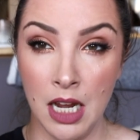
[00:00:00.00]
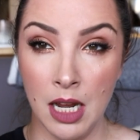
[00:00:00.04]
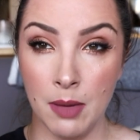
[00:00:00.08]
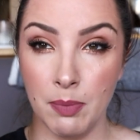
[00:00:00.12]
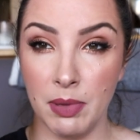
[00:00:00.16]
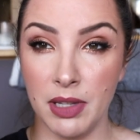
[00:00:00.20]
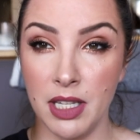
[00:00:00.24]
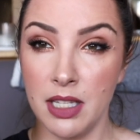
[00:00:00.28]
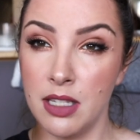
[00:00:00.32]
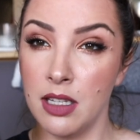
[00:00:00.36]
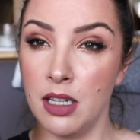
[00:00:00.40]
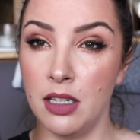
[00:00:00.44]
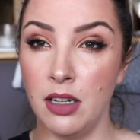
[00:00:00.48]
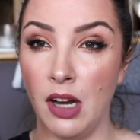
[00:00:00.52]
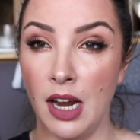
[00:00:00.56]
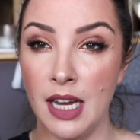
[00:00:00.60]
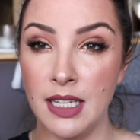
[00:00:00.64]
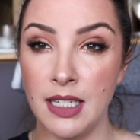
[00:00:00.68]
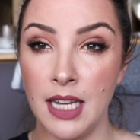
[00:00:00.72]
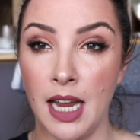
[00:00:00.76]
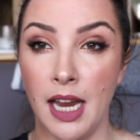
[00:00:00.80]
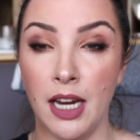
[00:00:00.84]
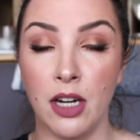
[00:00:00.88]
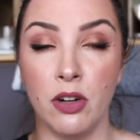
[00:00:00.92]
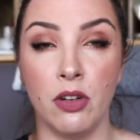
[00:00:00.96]
But this is a
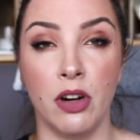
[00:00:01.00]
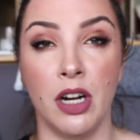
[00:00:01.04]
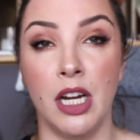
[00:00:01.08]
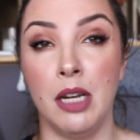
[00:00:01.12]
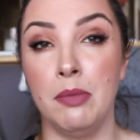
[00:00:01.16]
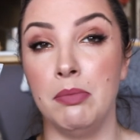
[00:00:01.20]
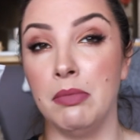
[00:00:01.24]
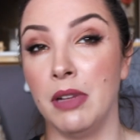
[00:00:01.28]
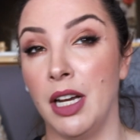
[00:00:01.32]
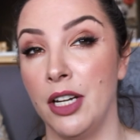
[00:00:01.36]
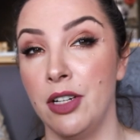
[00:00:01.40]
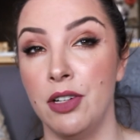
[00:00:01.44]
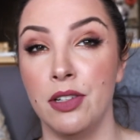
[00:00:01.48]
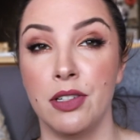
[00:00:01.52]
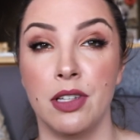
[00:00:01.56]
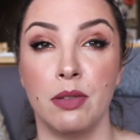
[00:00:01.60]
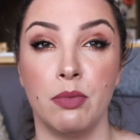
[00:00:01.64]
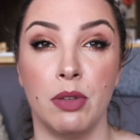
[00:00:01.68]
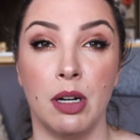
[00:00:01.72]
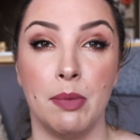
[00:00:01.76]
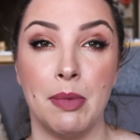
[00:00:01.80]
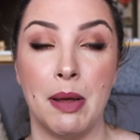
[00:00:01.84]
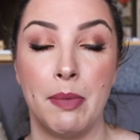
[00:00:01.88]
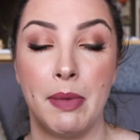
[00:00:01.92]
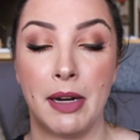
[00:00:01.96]
nice hand cream. I use it
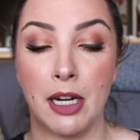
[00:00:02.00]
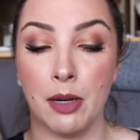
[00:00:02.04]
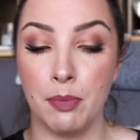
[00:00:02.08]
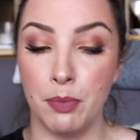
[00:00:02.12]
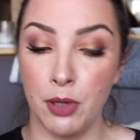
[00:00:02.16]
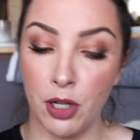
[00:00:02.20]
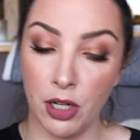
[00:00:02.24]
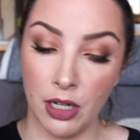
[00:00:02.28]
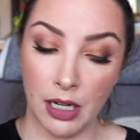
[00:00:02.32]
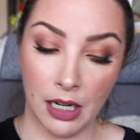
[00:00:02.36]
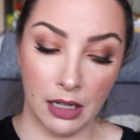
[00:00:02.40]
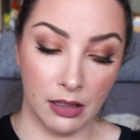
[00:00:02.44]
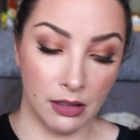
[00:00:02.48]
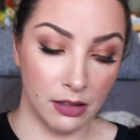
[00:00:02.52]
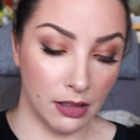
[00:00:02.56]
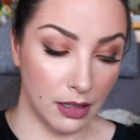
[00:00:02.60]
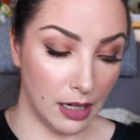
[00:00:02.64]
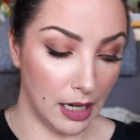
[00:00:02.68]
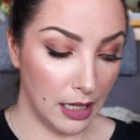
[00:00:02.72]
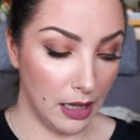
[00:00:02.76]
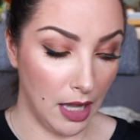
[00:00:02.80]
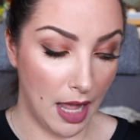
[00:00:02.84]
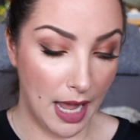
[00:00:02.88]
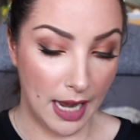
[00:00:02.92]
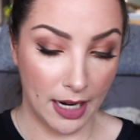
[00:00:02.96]
when I'm at my computer.
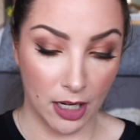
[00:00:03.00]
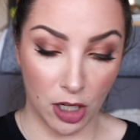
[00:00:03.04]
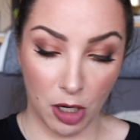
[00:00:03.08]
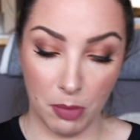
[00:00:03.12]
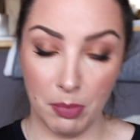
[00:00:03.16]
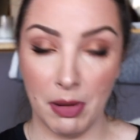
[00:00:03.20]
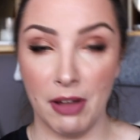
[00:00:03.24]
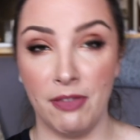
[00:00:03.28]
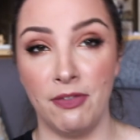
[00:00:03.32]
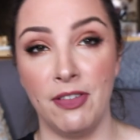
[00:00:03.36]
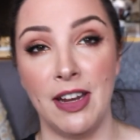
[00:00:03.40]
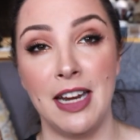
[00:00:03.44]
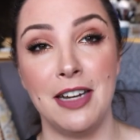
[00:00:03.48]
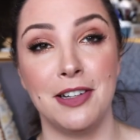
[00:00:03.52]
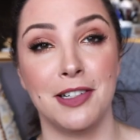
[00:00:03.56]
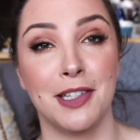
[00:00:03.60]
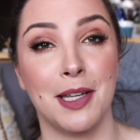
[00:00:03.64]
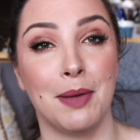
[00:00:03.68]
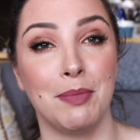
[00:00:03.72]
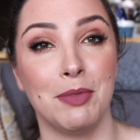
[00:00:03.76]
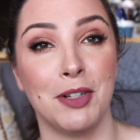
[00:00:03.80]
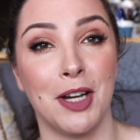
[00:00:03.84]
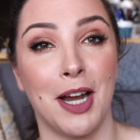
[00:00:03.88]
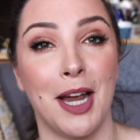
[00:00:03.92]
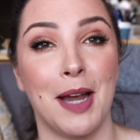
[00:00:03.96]
I like it on my feet
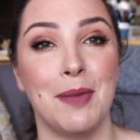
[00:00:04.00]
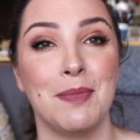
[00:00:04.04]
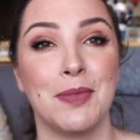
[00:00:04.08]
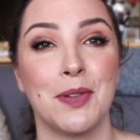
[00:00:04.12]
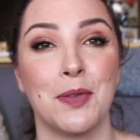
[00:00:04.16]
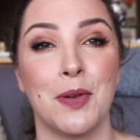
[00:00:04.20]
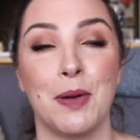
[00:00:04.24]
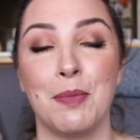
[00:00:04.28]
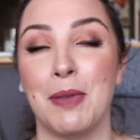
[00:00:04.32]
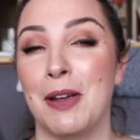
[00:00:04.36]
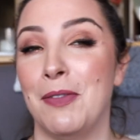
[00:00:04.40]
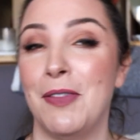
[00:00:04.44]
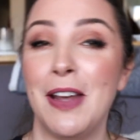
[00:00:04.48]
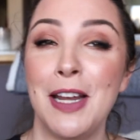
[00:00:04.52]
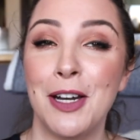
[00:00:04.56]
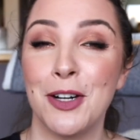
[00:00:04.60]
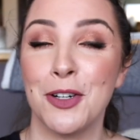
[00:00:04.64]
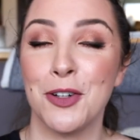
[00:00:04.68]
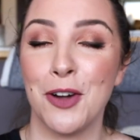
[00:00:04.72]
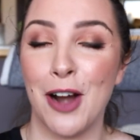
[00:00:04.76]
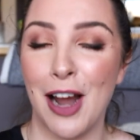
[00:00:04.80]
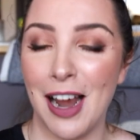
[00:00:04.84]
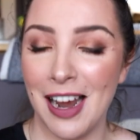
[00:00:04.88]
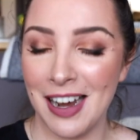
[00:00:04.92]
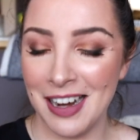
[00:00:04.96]
sometimes when my feet are
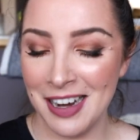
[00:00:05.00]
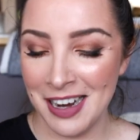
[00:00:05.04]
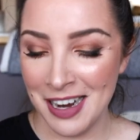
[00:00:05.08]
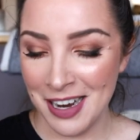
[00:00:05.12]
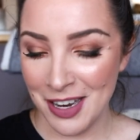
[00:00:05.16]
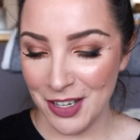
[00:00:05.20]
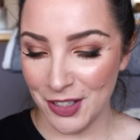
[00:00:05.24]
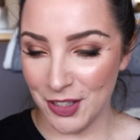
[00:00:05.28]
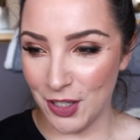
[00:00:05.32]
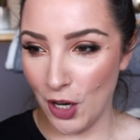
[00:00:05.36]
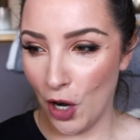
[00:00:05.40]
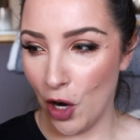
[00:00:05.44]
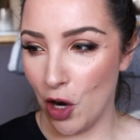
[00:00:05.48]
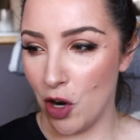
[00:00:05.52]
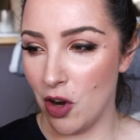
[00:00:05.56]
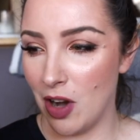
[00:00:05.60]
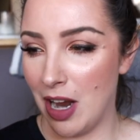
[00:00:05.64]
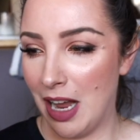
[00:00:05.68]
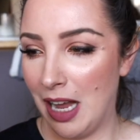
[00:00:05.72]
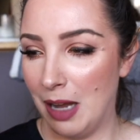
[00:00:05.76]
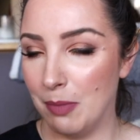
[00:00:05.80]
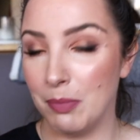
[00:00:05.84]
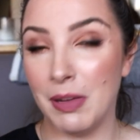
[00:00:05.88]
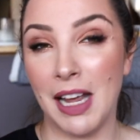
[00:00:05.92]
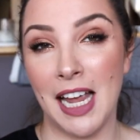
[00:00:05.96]
dry. So
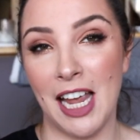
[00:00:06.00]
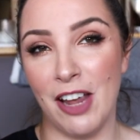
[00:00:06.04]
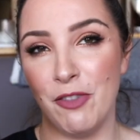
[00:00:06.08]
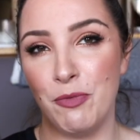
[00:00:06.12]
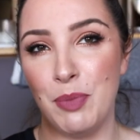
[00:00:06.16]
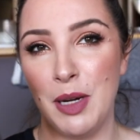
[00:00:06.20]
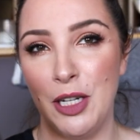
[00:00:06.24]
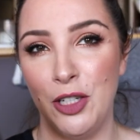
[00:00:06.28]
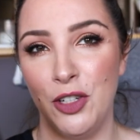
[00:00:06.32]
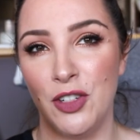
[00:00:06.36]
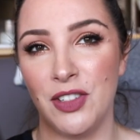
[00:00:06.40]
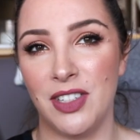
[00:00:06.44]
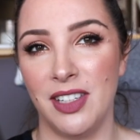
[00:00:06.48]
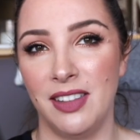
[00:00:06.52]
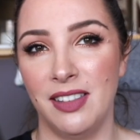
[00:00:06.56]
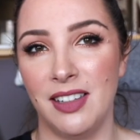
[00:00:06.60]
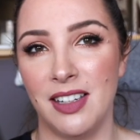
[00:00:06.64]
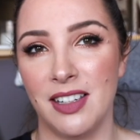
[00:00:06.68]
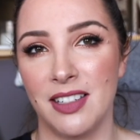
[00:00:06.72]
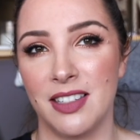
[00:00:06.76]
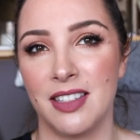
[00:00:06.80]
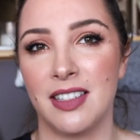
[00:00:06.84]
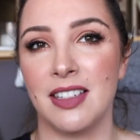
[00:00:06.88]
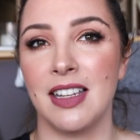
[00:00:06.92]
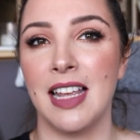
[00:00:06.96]
um, I have been using
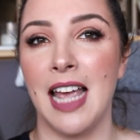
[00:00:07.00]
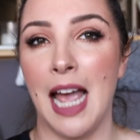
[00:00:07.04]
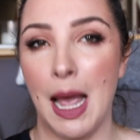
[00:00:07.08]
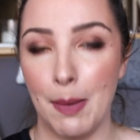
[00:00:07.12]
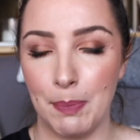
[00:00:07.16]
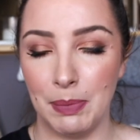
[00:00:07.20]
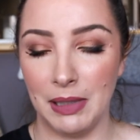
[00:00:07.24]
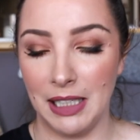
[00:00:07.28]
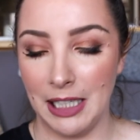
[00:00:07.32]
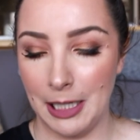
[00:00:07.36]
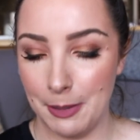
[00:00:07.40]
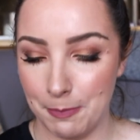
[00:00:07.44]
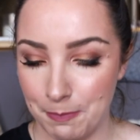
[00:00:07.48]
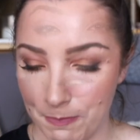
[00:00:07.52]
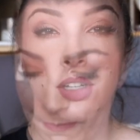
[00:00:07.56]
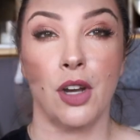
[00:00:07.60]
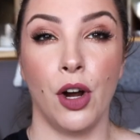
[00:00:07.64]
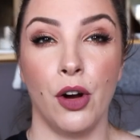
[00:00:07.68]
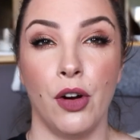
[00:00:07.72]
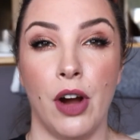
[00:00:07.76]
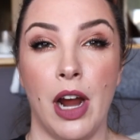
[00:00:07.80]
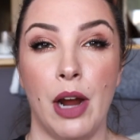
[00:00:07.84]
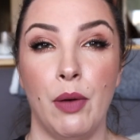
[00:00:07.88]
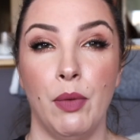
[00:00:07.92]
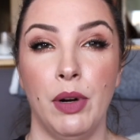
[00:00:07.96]
this happily.
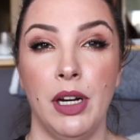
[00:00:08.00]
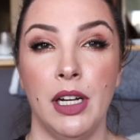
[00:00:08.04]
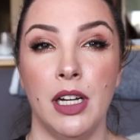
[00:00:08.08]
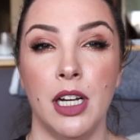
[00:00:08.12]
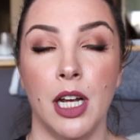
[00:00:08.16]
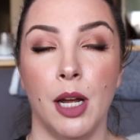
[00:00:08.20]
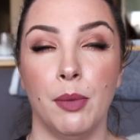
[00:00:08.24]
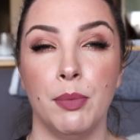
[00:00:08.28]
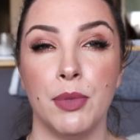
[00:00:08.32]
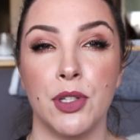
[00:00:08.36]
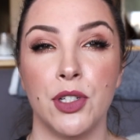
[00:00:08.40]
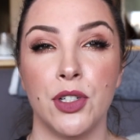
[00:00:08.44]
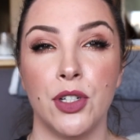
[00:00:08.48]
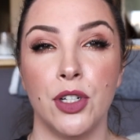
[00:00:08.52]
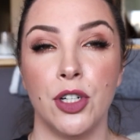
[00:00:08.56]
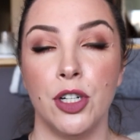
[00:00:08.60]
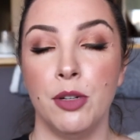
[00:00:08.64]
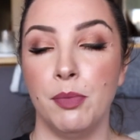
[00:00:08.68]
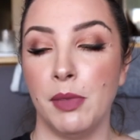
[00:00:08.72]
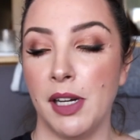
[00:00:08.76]
All right, when it comes to